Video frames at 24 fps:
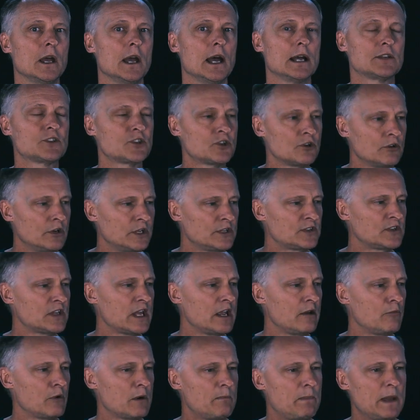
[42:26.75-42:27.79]
As soon as
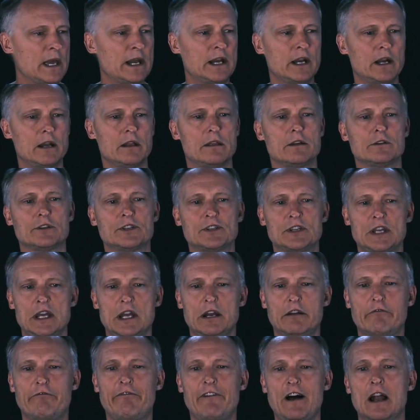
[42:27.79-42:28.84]
they repented of their
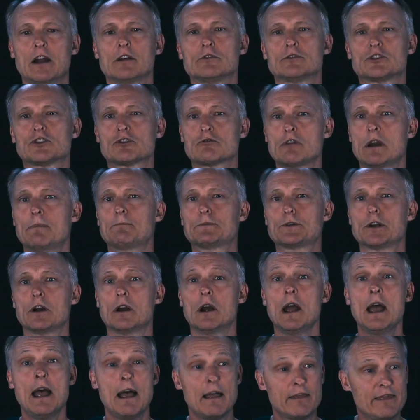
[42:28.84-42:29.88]
sin and followed
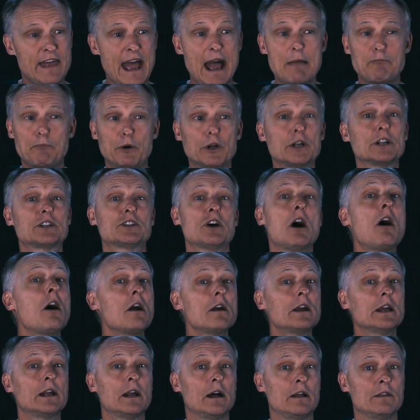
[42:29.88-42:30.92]
Scripture, that put a
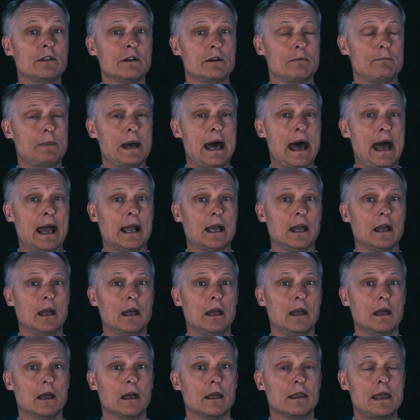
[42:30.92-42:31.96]
target on their back.
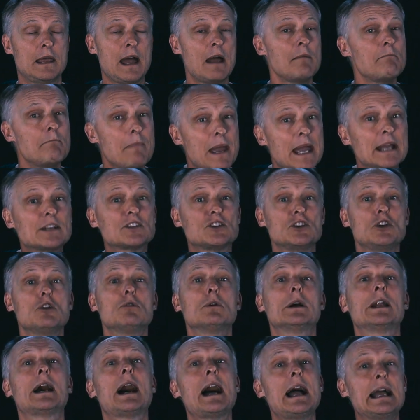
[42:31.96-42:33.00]
That makes
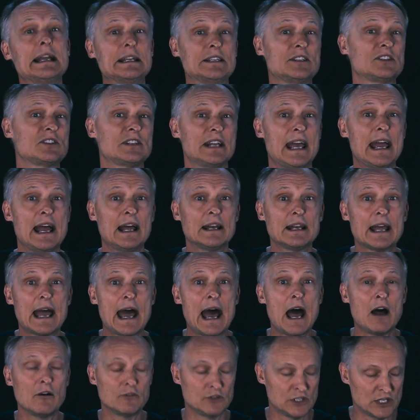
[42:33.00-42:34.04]
you and I stand
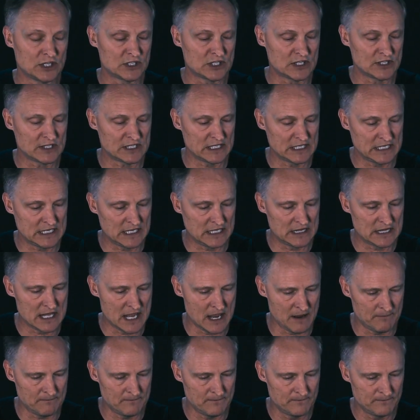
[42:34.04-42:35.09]
out just as it did
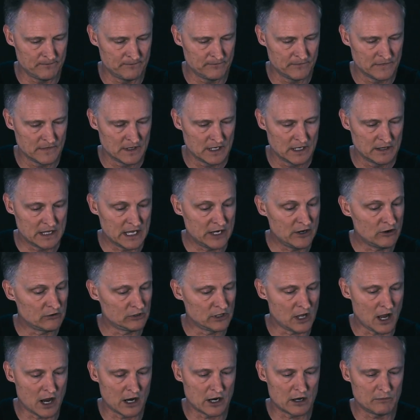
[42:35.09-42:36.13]
them. They no
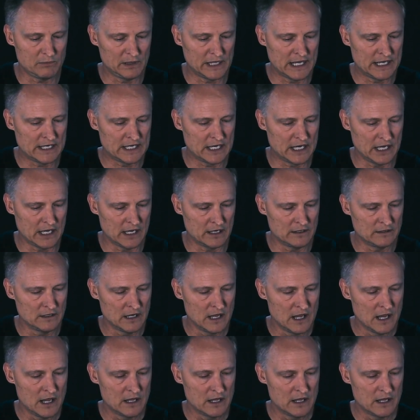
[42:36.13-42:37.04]
longer blended in.